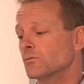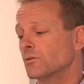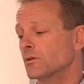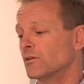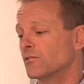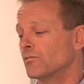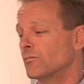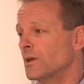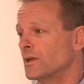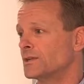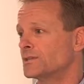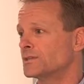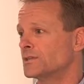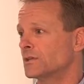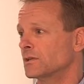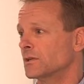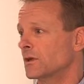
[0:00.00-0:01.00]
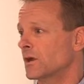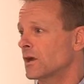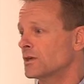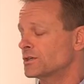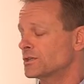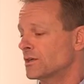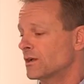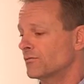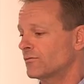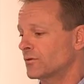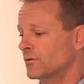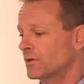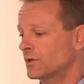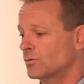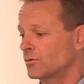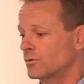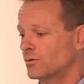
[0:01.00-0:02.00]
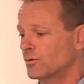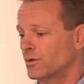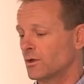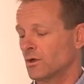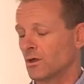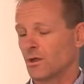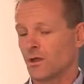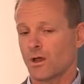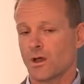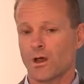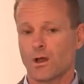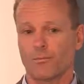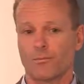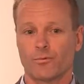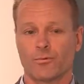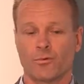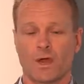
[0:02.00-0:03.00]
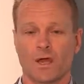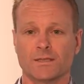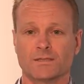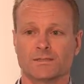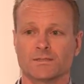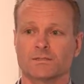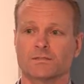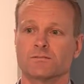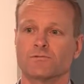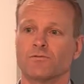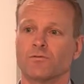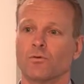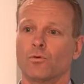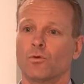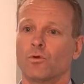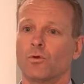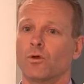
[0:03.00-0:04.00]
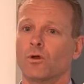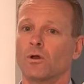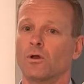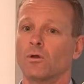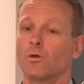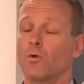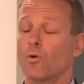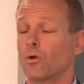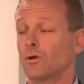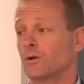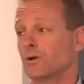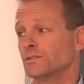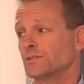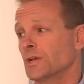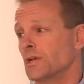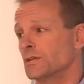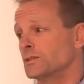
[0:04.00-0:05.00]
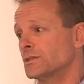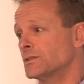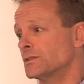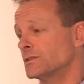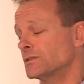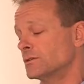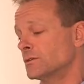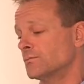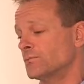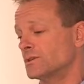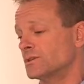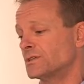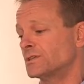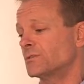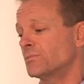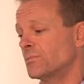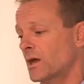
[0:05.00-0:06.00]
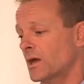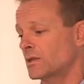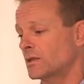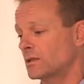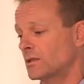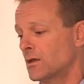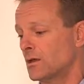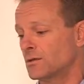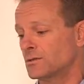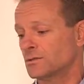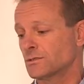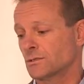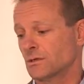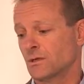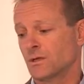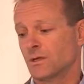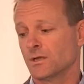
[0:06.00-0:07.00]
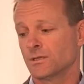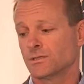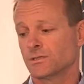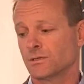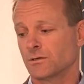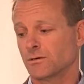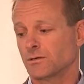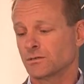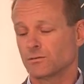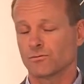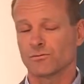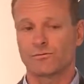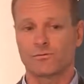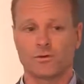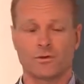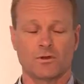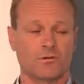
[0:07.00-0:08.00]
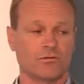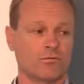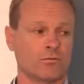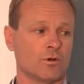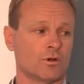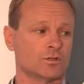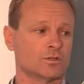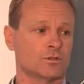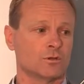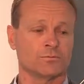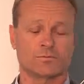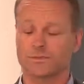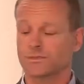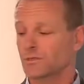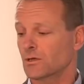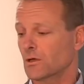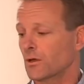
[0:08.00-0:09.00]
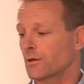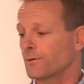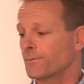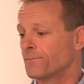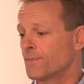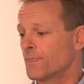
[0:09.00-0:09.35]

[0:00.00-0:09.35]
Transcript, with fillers: We've managed to negotiate very good um, rates for organisations to participate in those series of, of workshops. So